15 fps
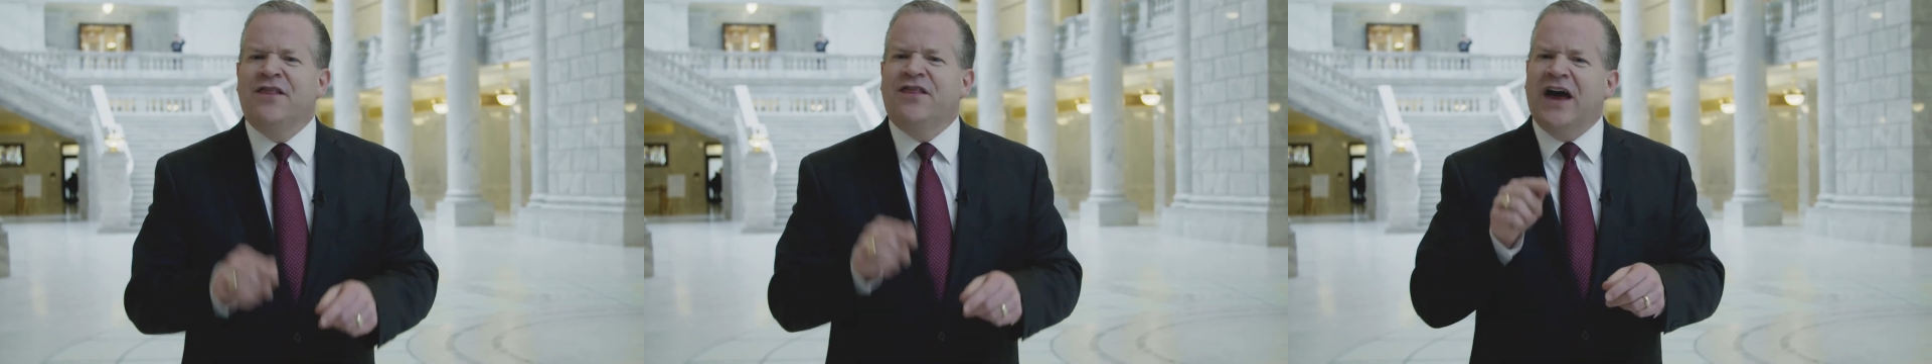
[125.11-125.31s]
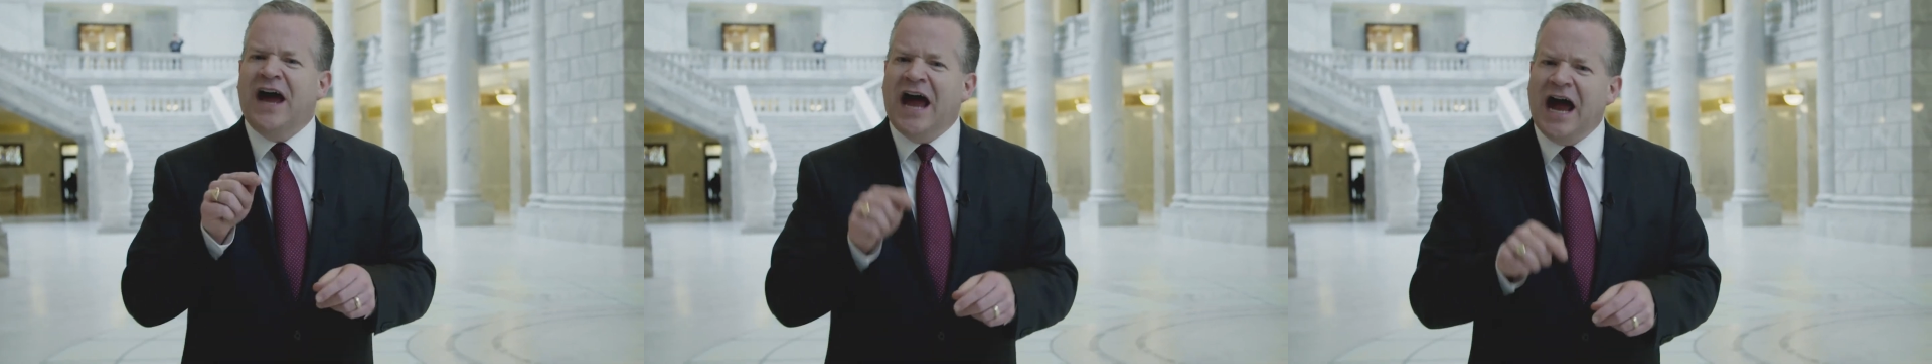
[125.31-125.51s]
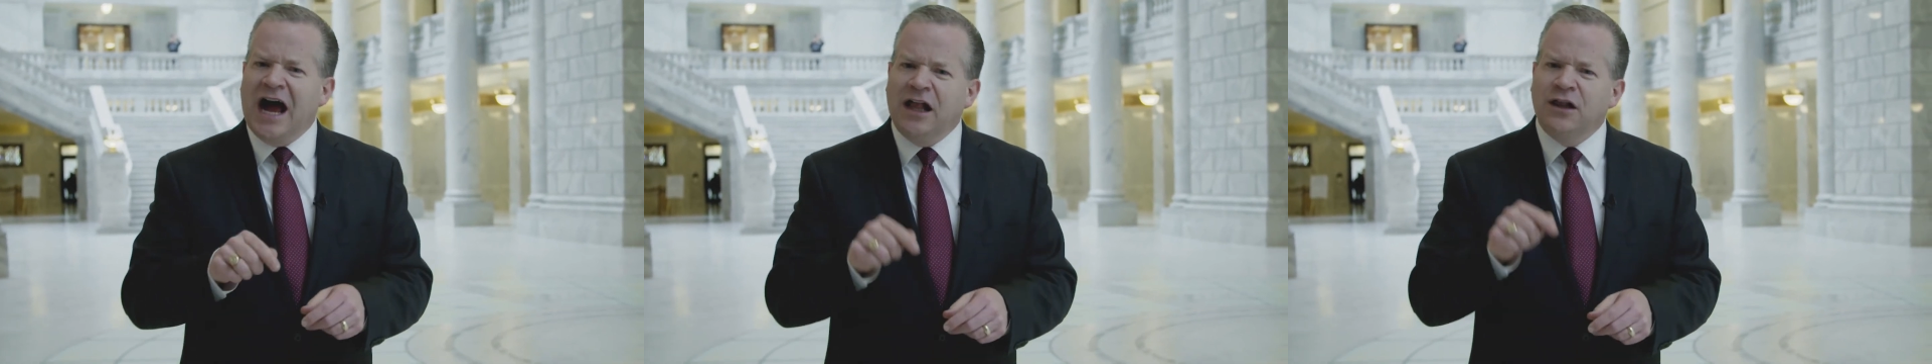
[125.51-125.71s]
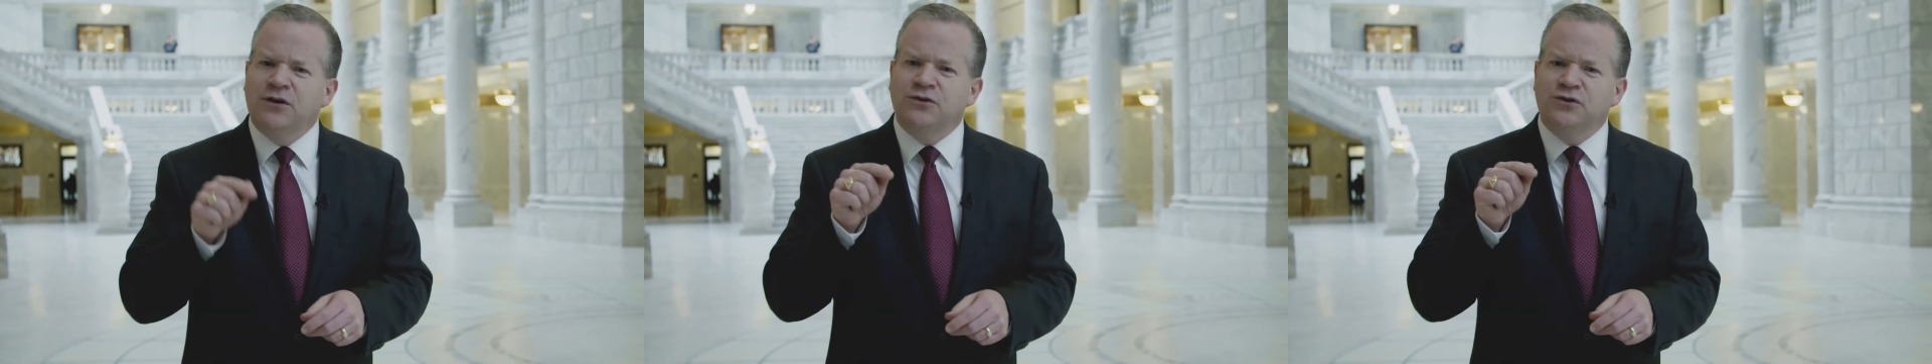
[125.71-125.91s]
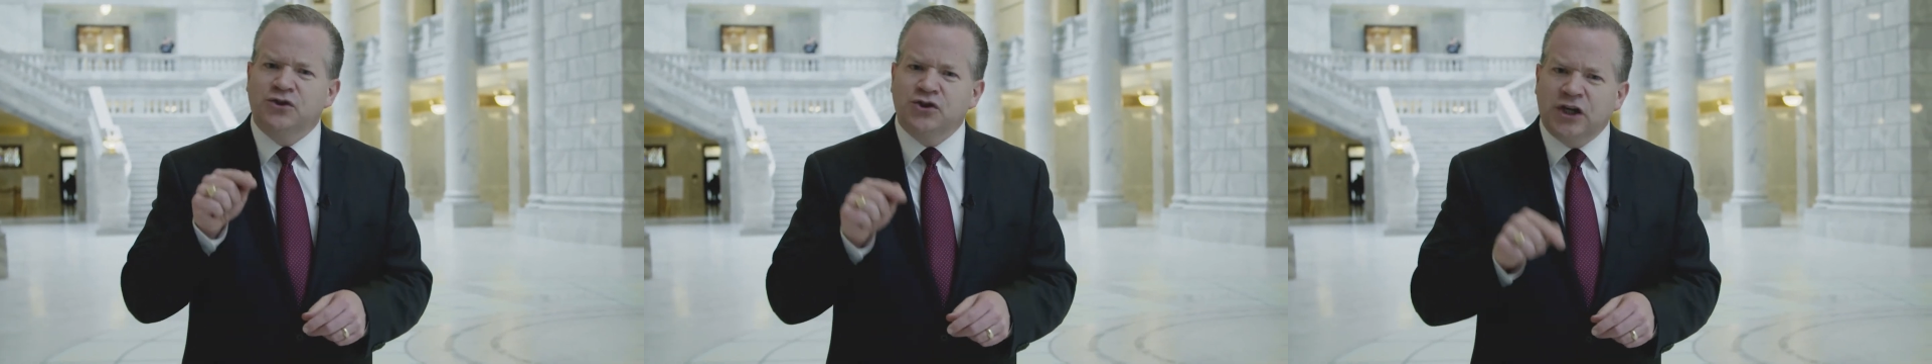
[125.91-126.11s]
the
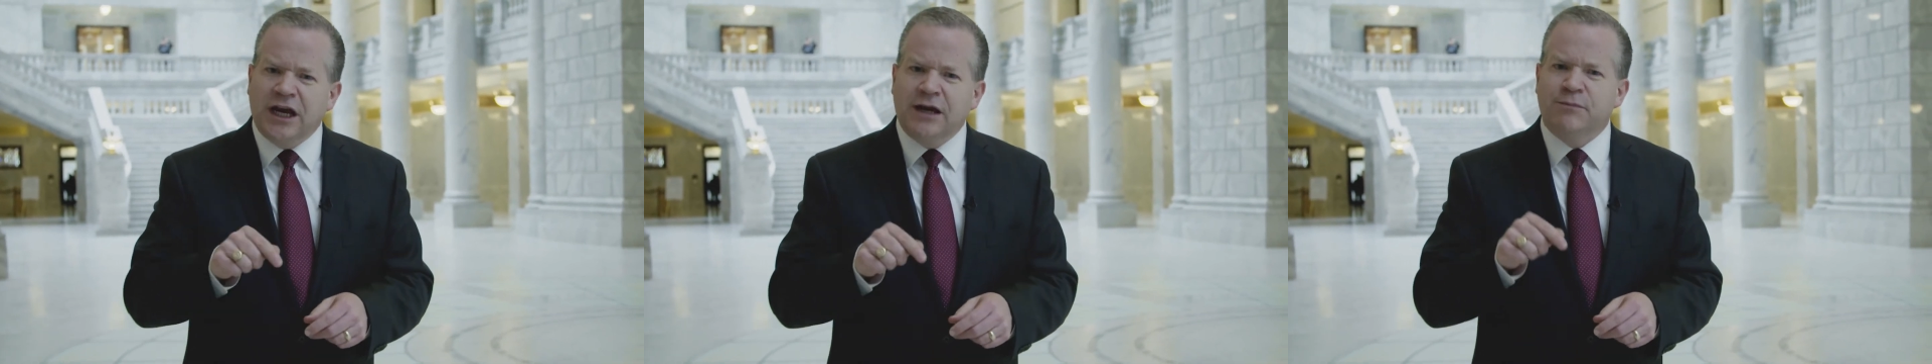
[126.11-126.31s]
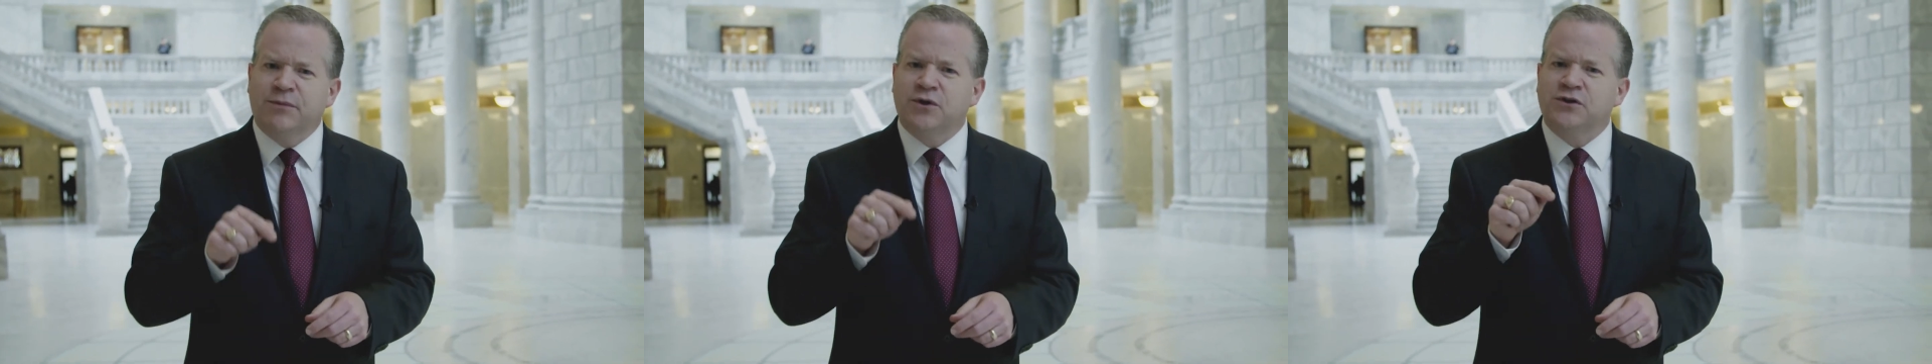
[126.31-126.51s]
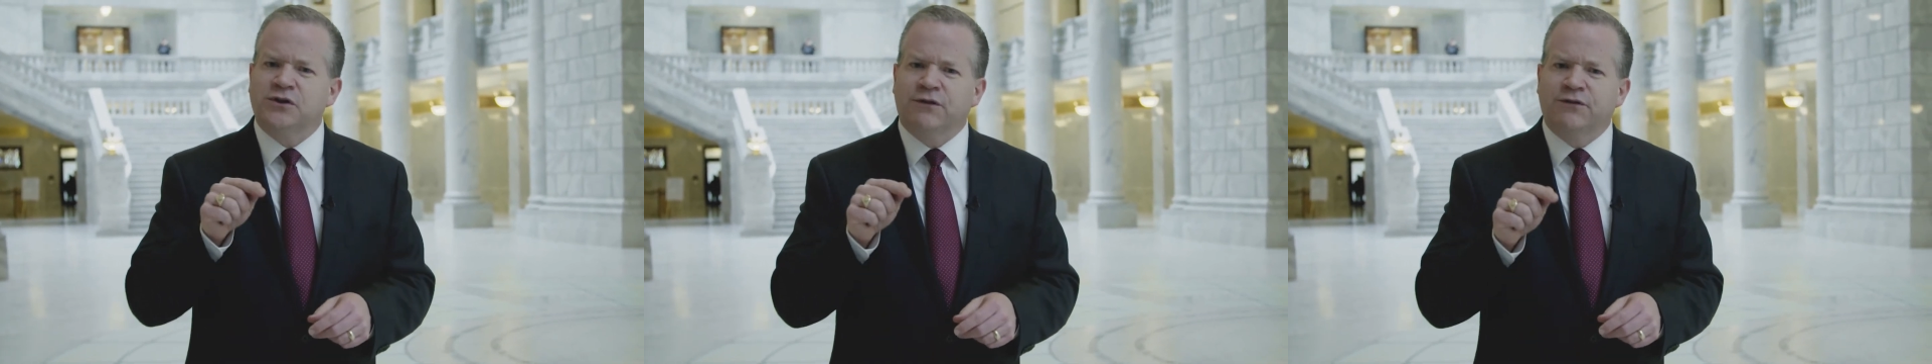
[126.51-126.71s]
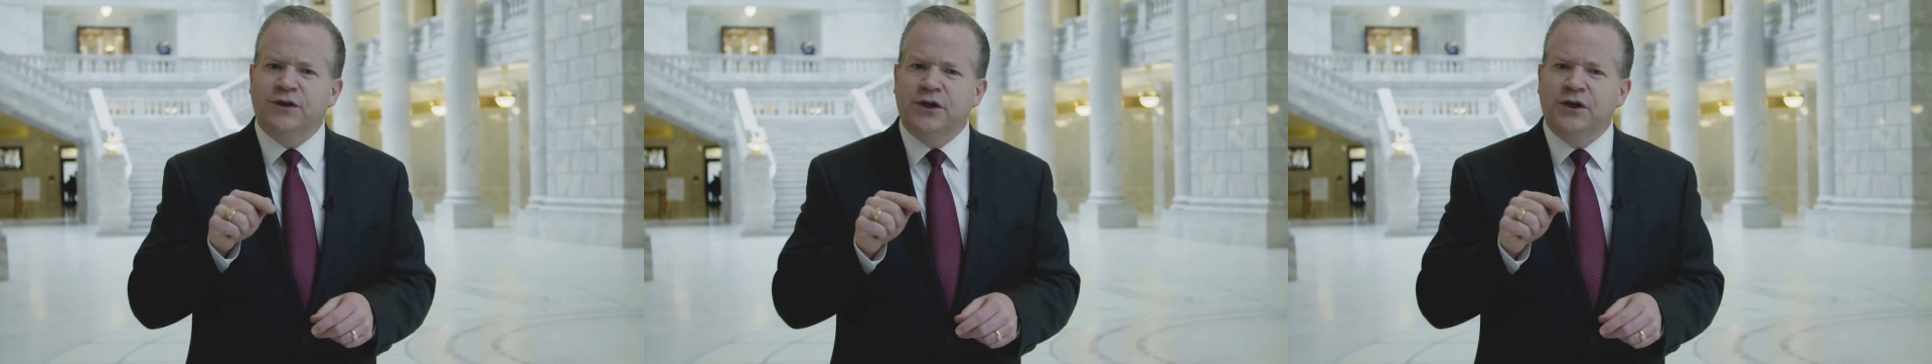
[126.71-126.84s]
hallowed chambers of